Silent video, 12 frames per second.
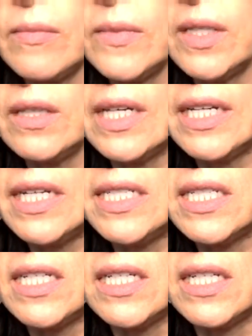Lady
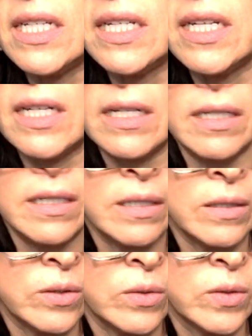T.
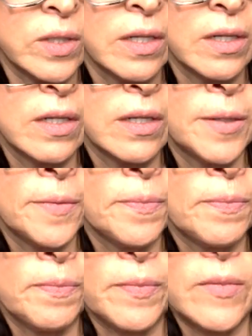Oh,
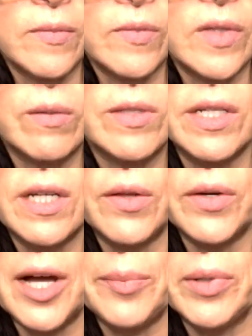there was another
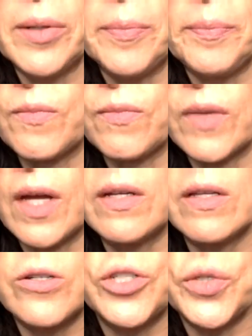couple,
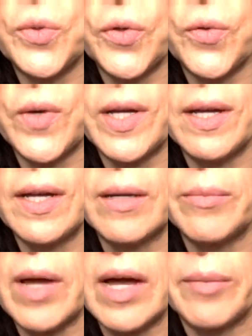another two or three, and I